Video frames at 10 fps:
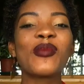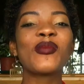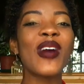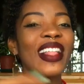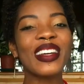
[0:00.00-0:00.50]

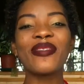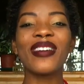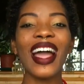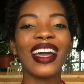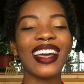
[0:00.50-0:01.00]
Welcome
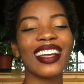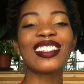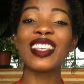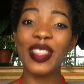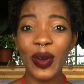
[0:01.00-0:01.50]
back
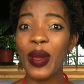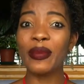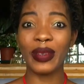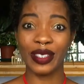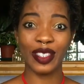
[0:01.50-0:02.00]
to The Quaint
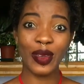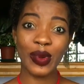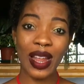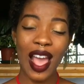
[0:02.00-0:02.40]
Pursuit.